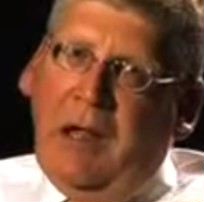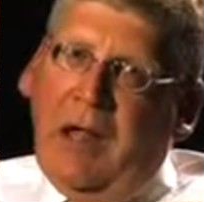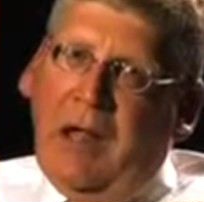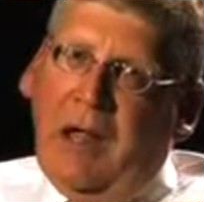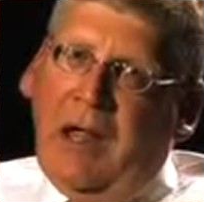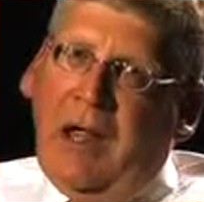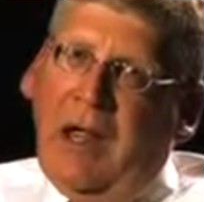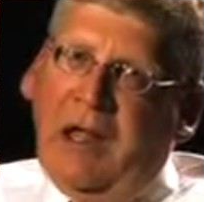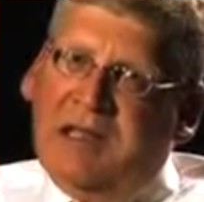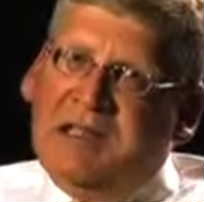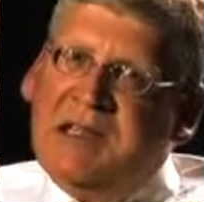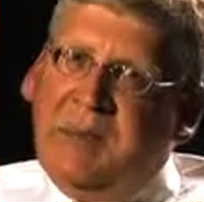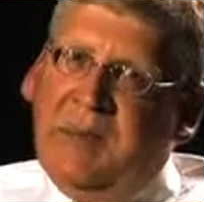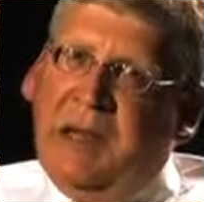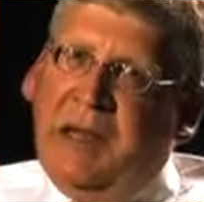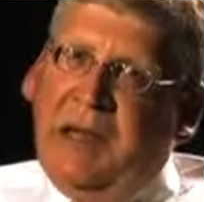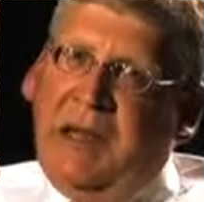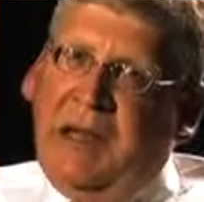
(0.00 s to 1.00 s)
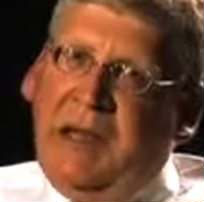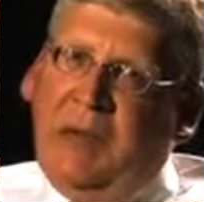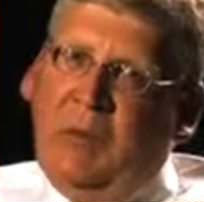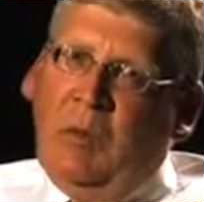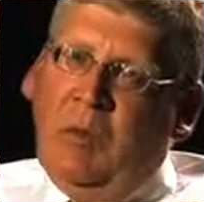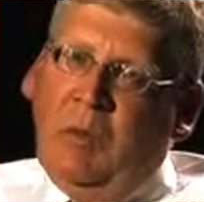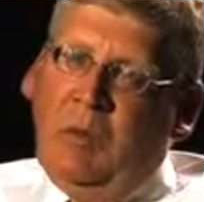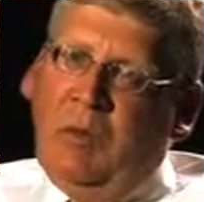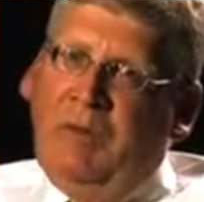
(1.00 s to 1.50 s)
Uh, and typically
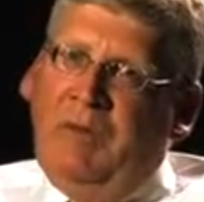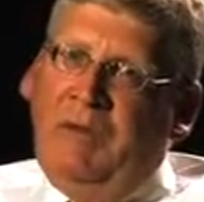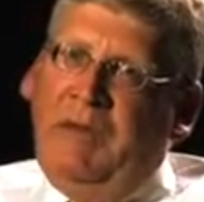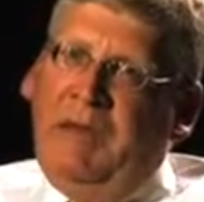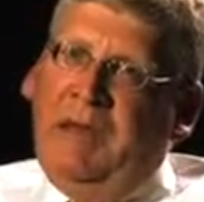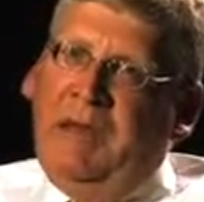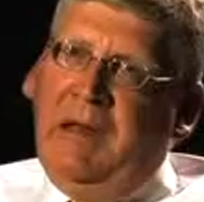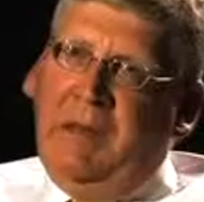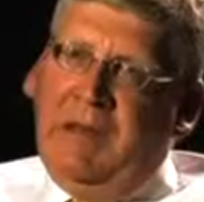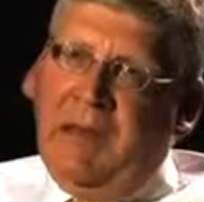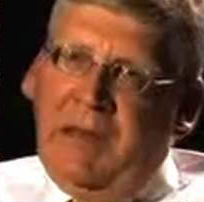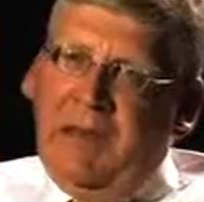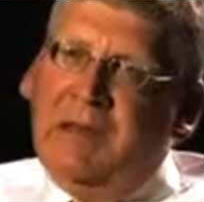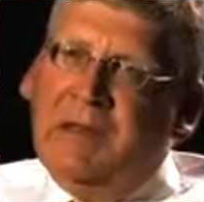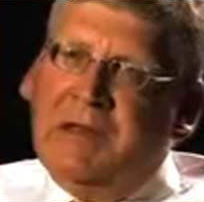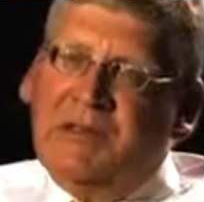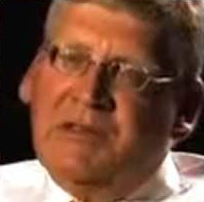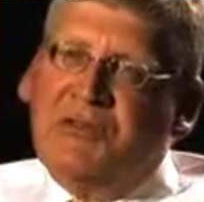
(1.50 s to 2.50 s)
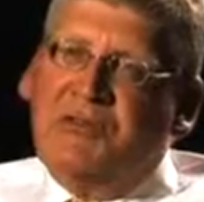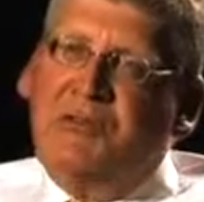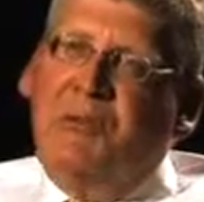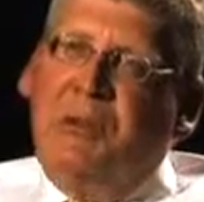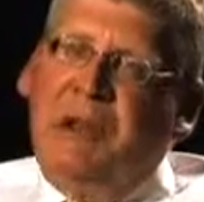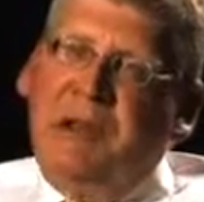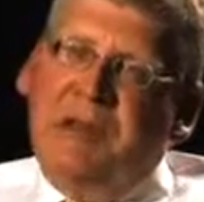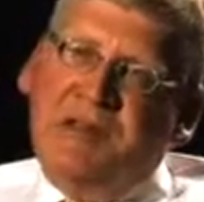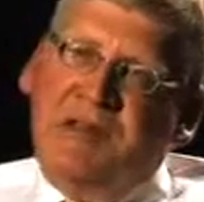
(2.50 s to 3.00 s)
what we've seen in the
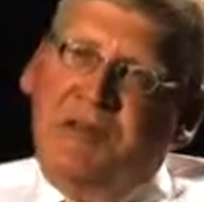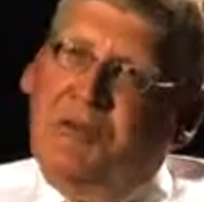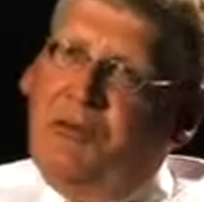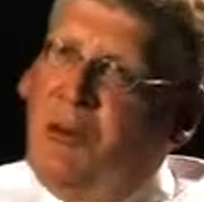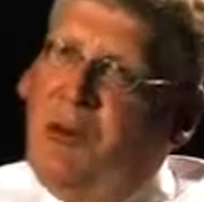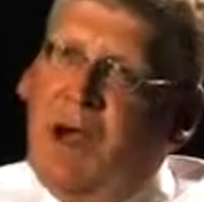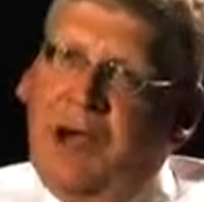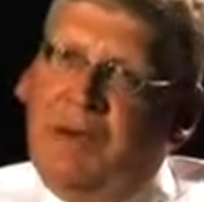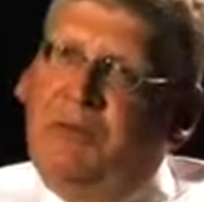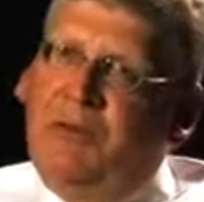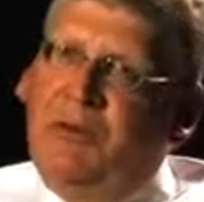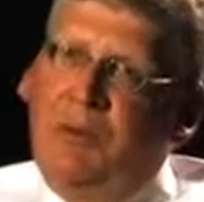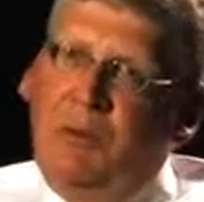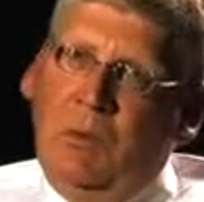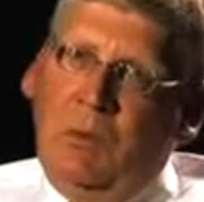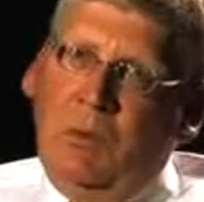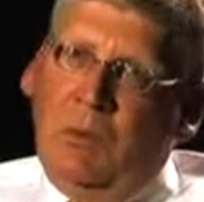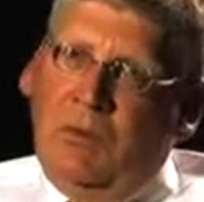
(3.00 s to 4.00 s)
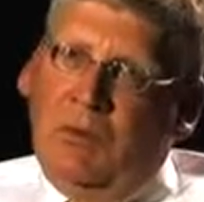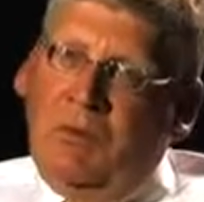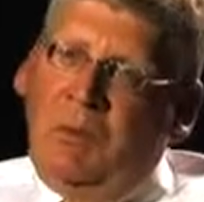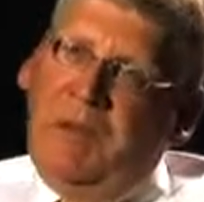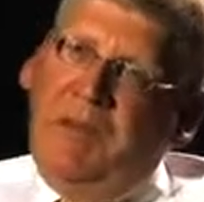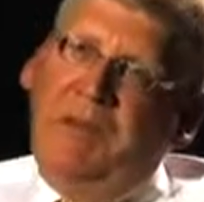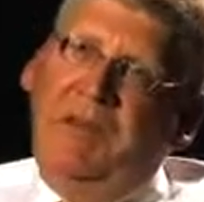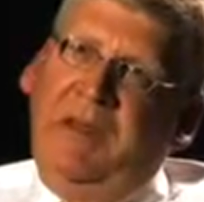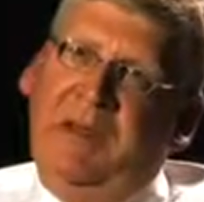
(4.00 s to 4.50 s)
industry is a drive towards
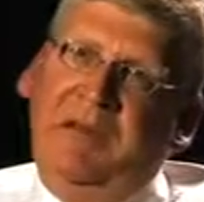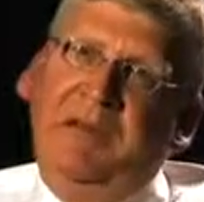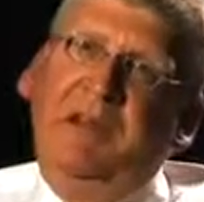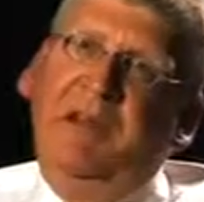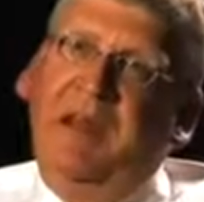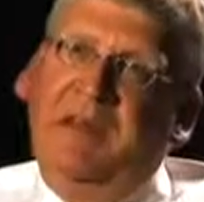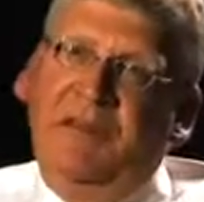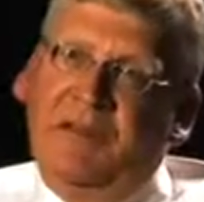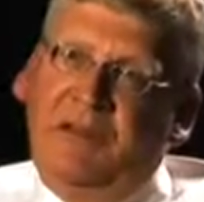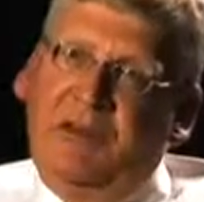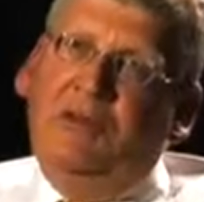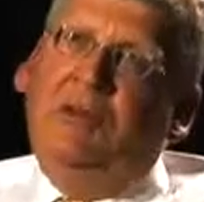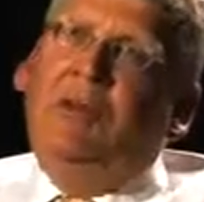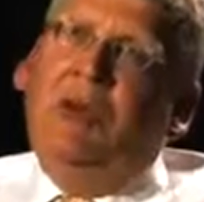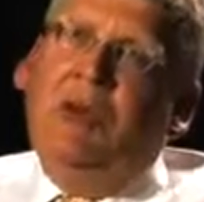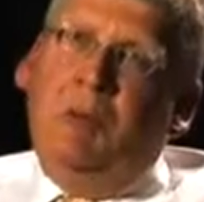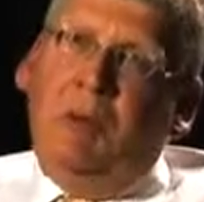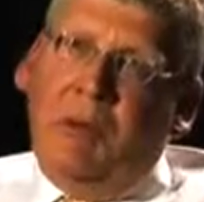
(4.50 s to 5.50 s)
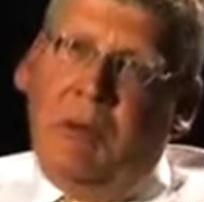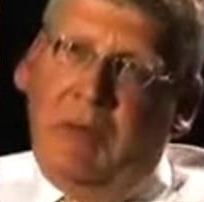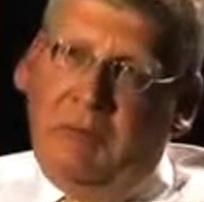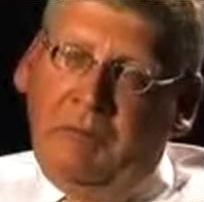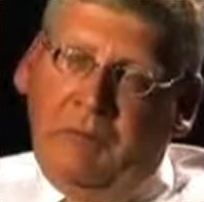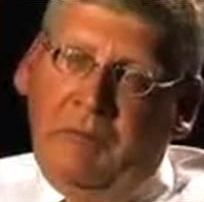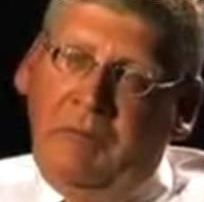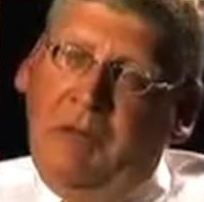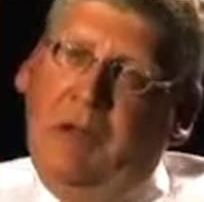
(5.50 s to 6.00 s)
B C S class two
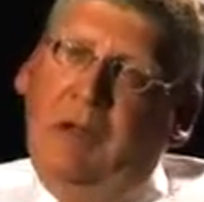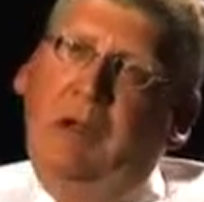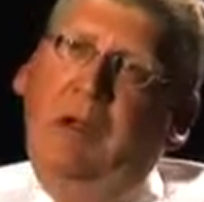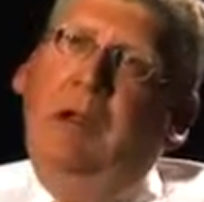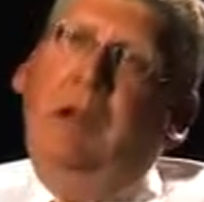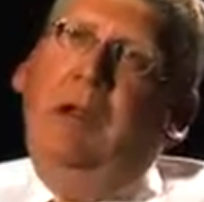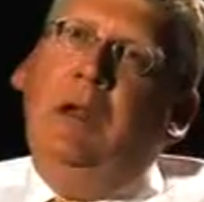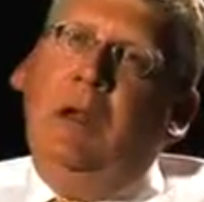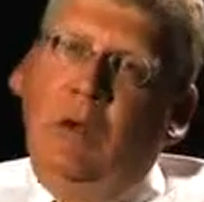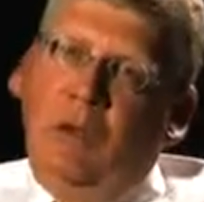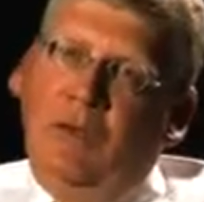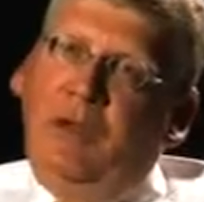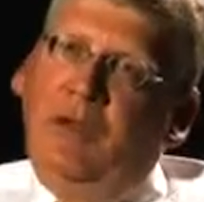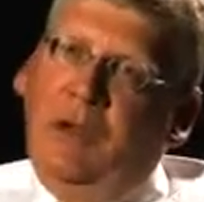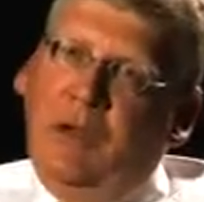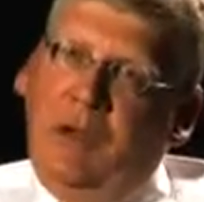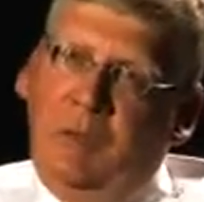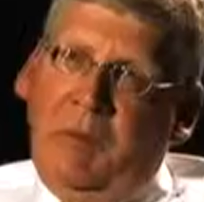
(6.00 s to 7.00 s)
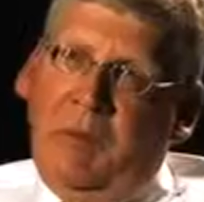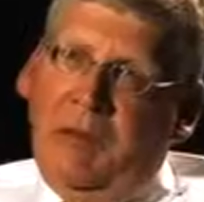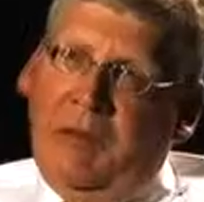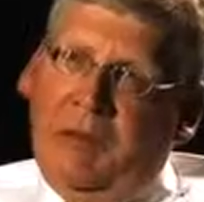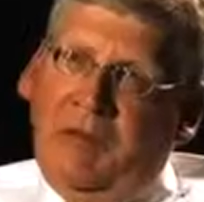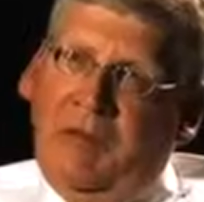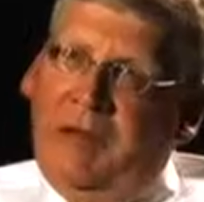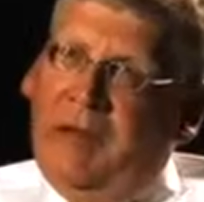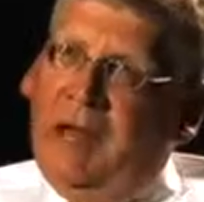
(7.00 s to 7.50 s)
compounds, low
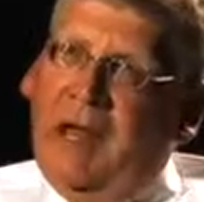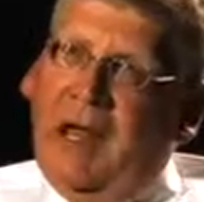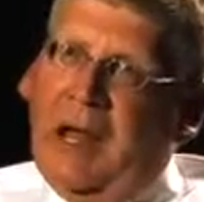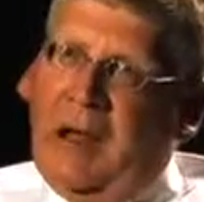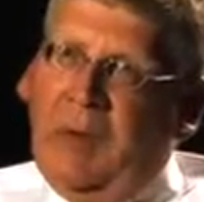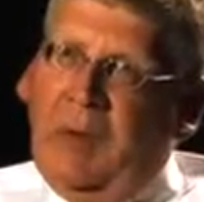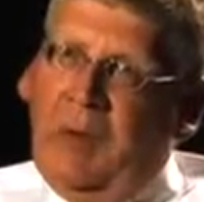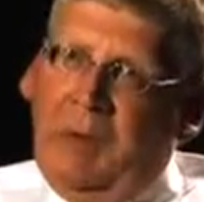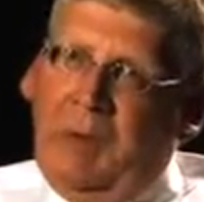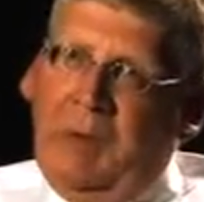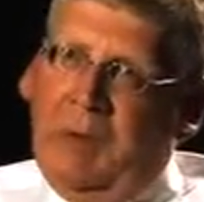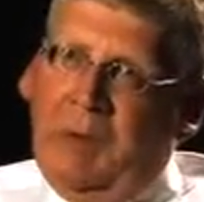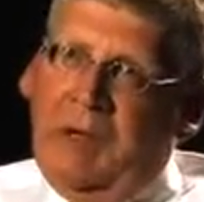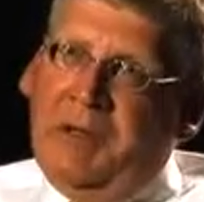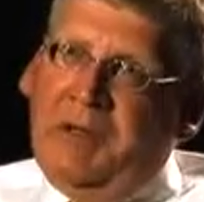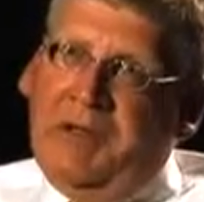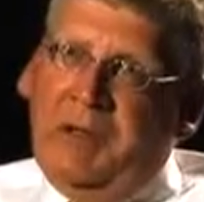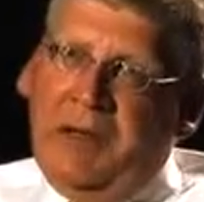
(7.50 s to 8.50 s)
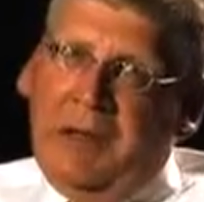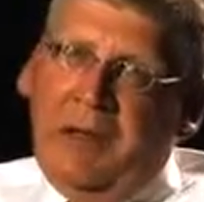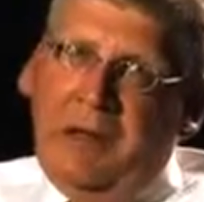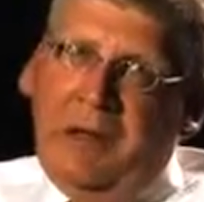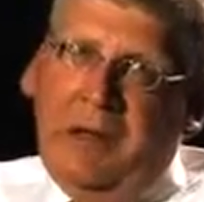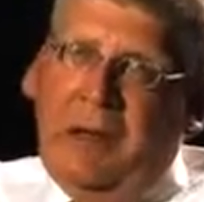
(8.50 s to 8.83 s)
solubility and high permeability. Mm.